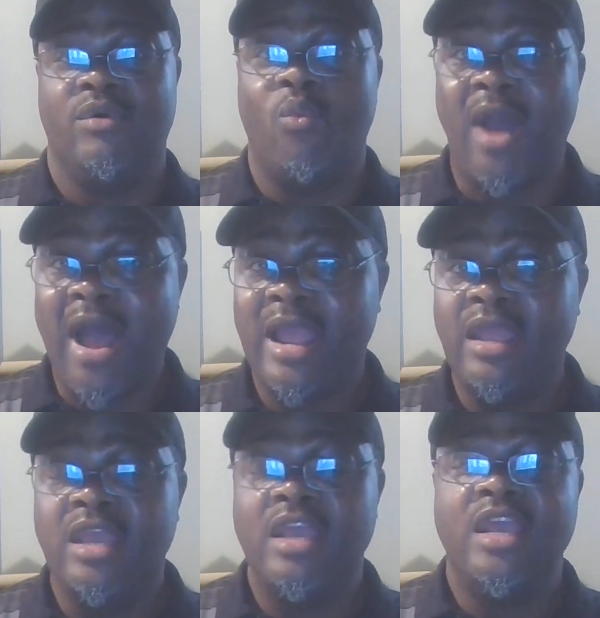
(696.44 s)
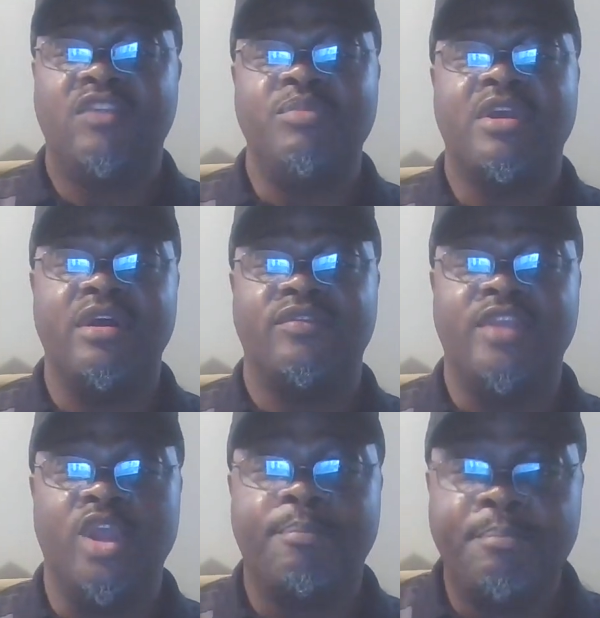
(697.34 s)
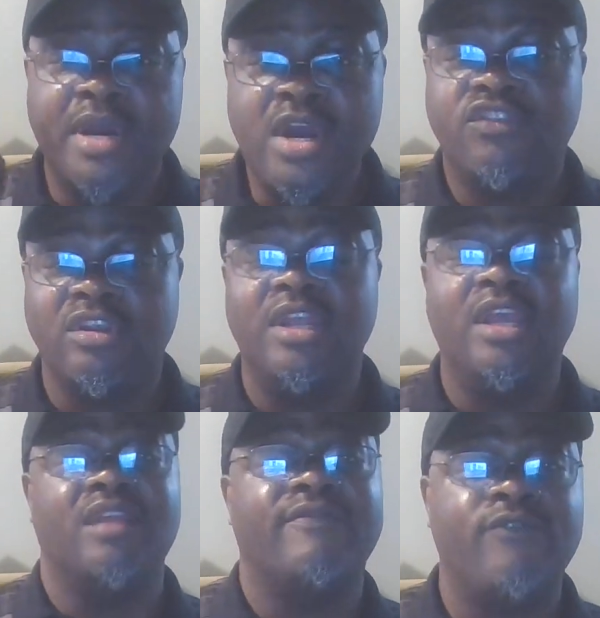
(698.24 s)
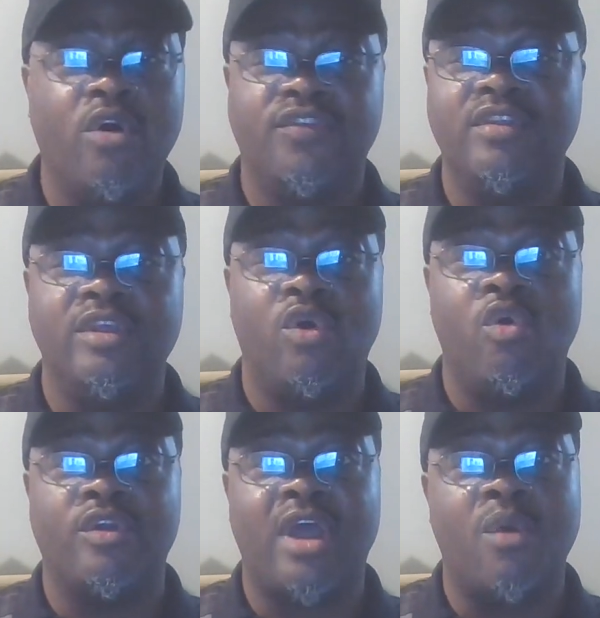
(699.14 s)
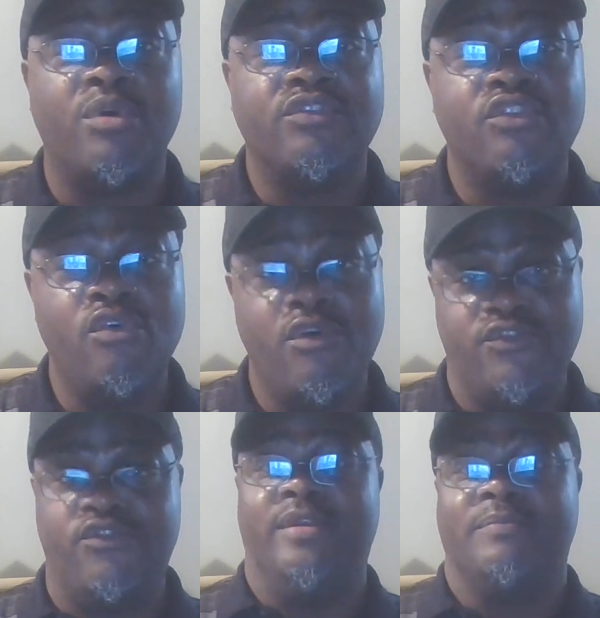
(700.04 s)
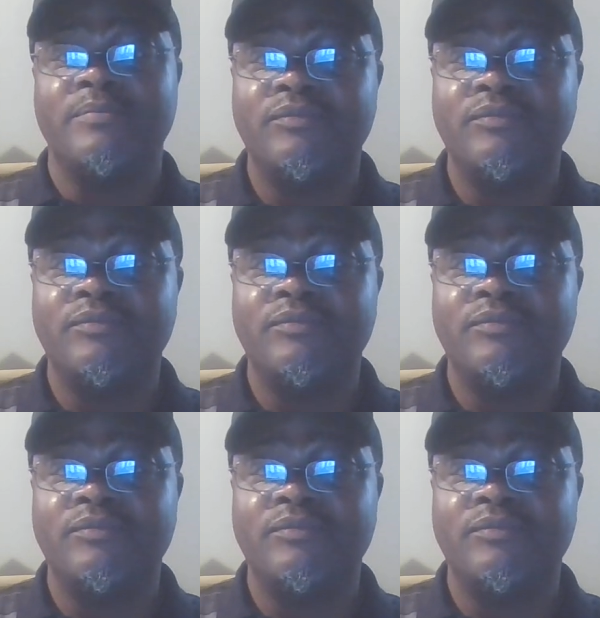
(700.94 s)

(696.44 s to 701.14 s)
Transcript: Why? It's because they're pushing it and forcing it on our children.